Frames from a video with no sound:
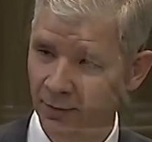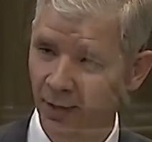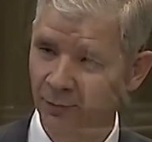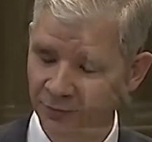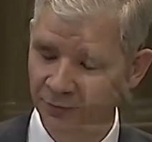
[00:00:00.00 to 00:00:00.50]

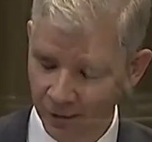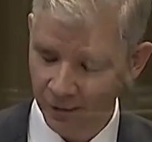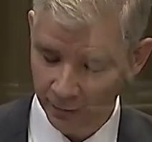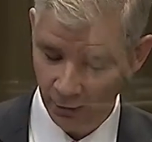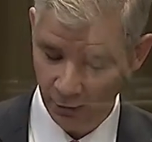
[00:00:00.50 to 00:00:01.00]
and
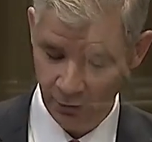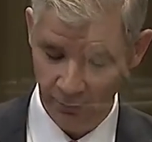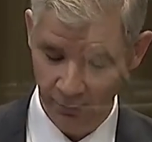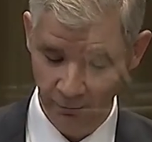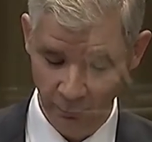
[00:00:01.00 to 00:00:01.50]
very
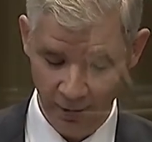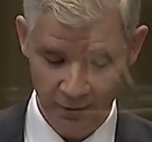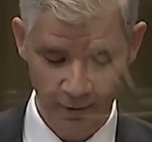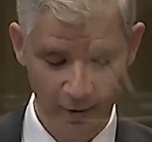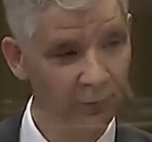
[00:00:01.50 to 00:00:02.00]
urgent
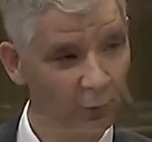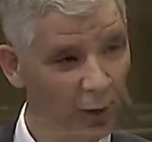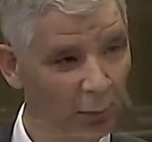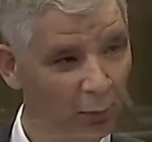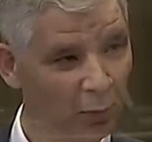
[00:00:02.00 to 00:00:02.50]
risk of
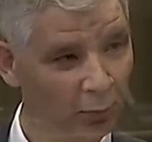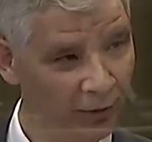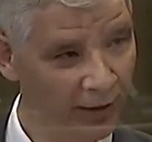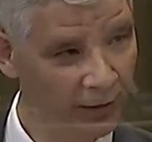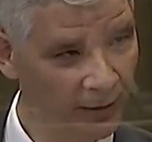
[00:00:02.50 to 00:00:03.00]
irreparable
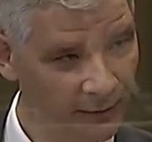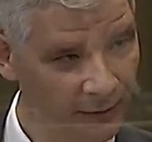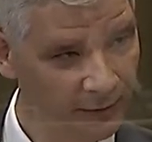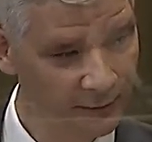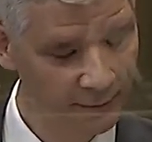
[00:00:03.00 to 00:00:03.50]

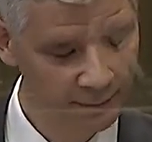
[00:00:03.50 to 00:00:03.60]
prejudice.